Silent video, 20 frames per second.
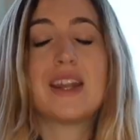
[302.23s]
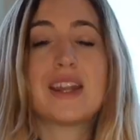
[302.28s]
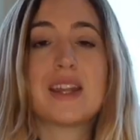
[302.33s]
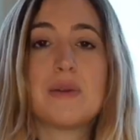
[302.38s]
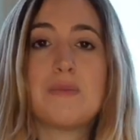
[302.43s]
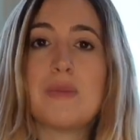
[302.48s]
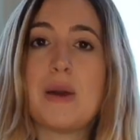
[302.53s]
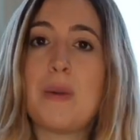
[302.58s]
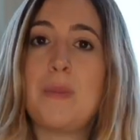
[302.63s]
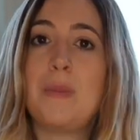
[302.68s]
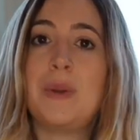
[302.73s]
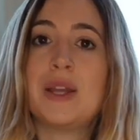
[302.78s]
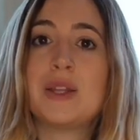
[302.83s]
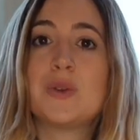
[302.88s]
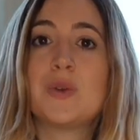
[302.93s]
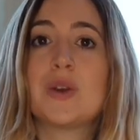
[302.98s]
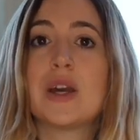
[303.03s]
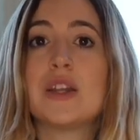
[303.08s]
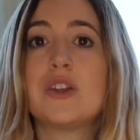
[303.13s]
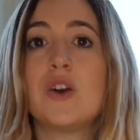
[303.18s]
Remember,
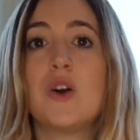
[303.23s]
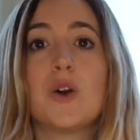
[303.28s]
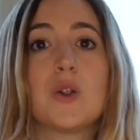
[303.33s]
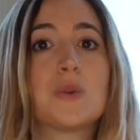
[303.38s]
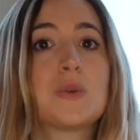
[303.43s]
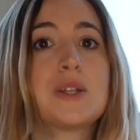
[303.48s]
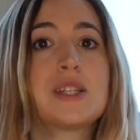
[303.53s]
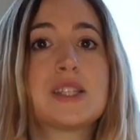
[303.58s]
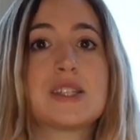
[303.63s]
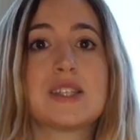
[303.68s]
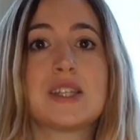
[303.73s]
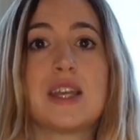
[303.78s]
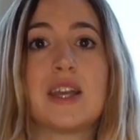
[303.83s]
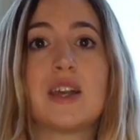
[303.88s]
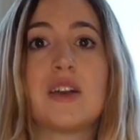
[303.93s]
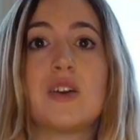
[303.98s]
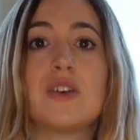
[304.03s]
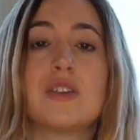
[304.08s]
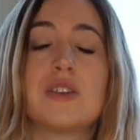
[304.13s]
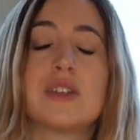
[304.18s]
you can always
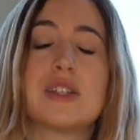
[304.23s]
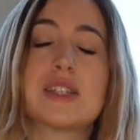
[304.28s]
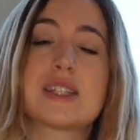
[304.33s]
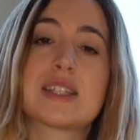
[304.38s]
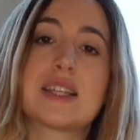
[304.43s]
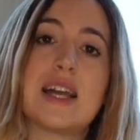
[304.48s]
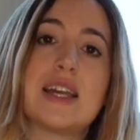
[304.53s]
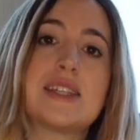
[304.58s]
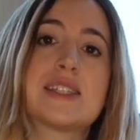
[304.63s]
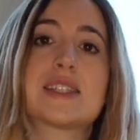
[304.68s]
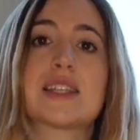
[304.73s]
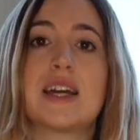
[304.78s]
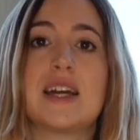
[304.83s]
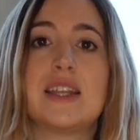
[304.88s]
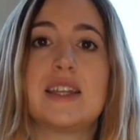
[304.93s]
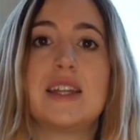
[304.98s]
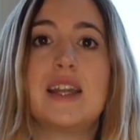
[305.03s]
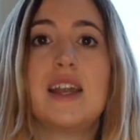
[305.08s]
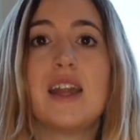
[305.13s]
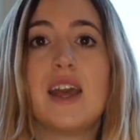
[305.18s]
check on
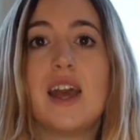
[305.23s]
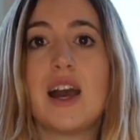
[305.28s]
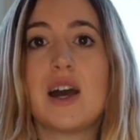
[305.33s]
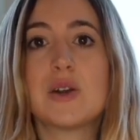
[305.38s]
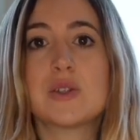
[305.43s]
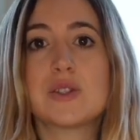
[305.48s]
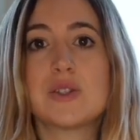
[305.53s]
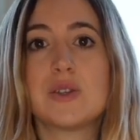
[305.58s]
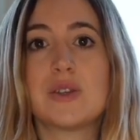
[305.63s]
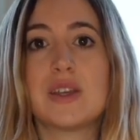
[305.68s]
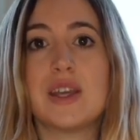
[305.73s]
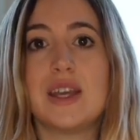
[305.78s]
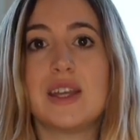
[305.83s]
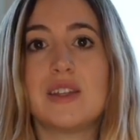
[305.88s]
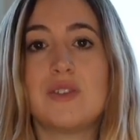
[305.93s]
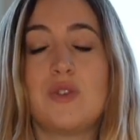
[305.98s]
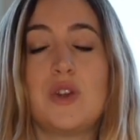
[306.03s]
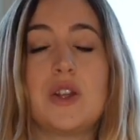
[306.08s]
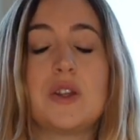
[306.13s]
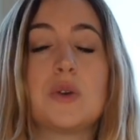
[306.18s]
Skyscanner how to
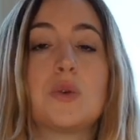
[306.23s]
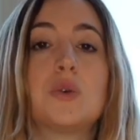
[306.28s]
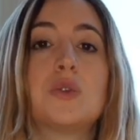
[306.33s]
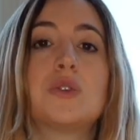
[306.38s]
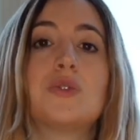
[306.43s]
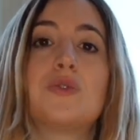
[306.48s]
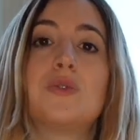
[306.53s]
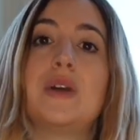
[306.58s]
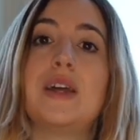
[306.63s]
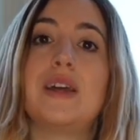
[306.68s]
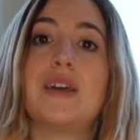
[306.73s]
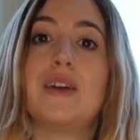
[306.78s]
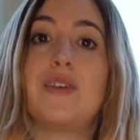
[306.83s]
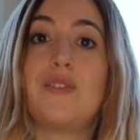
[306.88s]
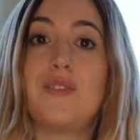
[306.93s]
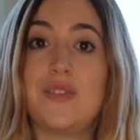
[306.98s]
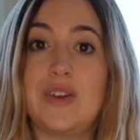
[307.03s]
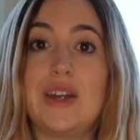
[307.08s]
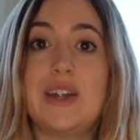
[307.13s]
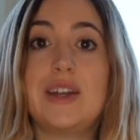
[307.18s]
get very good
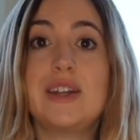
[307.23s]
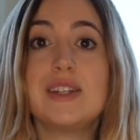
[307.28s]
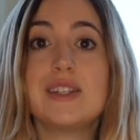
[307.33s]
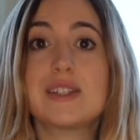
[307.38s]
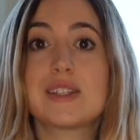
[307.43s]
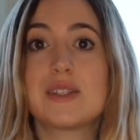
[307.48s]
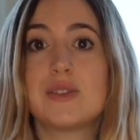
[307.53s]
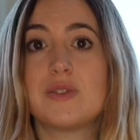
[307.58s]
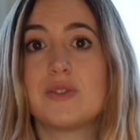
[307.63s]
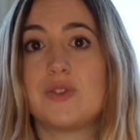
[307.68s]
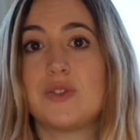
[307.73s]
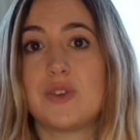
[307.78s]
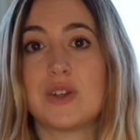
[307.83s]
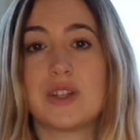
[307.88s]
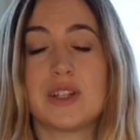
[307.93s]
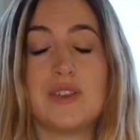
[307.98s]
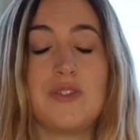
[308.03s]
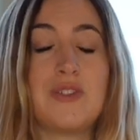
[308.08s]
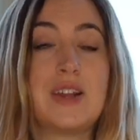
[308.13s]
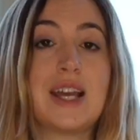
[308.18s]
fares for
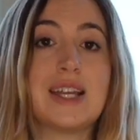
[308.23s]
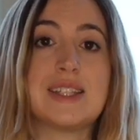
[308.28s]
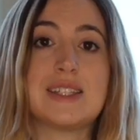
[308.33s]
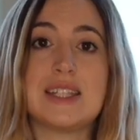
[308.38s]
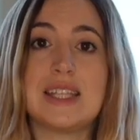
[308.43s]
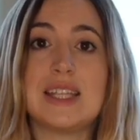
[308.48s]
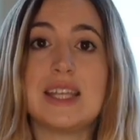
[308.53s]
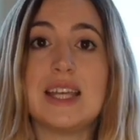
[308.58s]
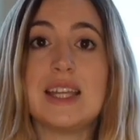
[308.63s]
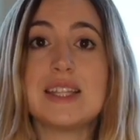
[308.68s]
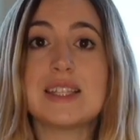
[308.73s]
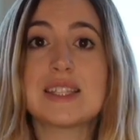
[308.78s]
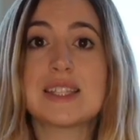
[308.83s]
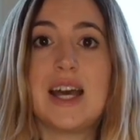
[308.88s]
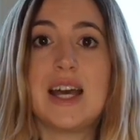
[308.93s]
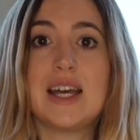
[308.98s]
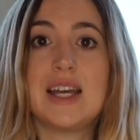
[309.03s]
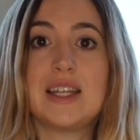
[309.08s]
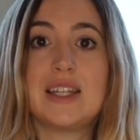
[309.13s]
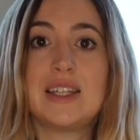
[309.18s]
the flight tickets,
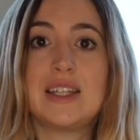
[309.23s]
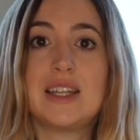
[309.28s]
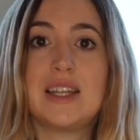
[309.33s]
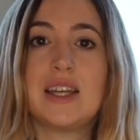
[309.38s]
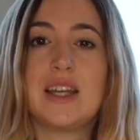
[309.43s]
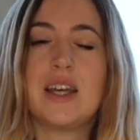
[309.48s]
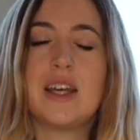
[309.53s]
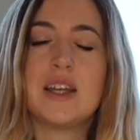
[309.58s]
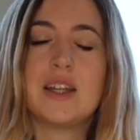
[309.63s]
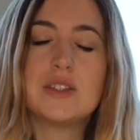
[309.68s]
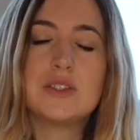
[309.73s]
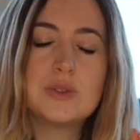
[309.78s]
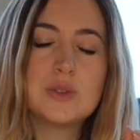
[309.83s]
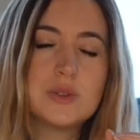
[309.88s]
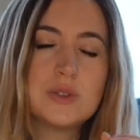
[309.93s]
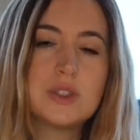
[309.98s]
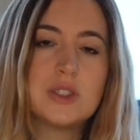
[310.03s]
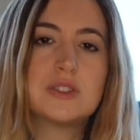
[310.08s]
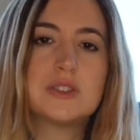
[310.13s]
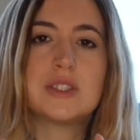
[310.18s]
and
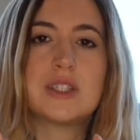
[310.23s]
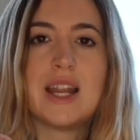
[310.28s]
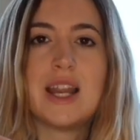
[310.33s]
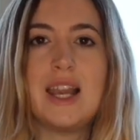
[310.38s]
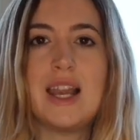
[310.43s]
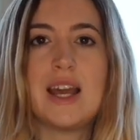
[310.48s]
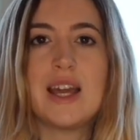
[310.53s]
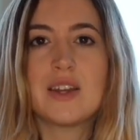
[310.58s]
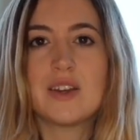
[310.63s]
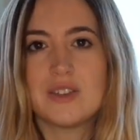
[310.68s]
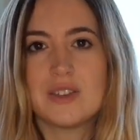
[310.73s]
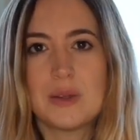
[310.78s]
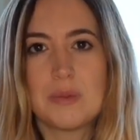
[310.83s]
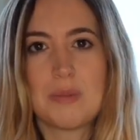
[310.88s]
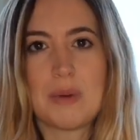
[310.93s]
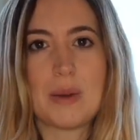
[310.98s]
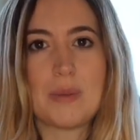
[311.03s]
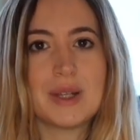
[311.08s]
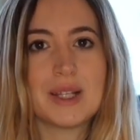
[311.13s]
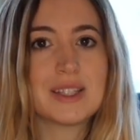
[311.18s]
do not rely on the
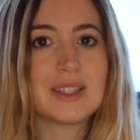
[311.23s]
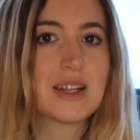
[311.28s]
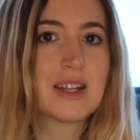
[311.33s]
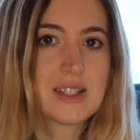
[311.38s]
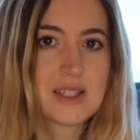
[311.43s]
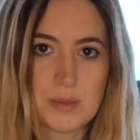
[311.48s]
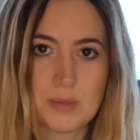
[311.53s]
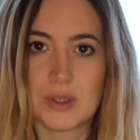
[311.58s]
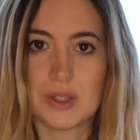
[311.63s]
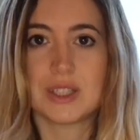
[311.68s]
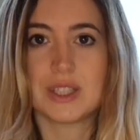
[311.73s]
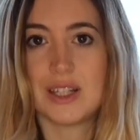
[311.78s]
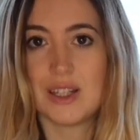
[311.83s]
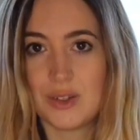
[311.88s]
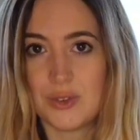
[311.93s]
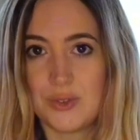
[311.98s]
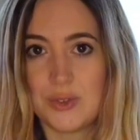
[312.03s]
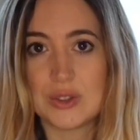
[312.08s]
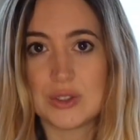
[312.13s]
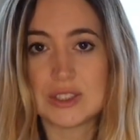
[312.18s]
public transport in
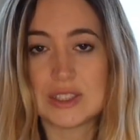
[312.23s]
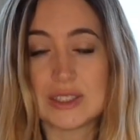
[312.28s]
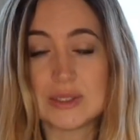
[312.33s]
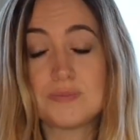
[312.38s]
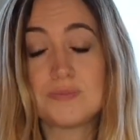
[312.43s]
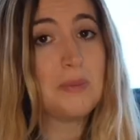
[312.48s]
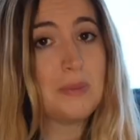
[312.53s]
Lofoten.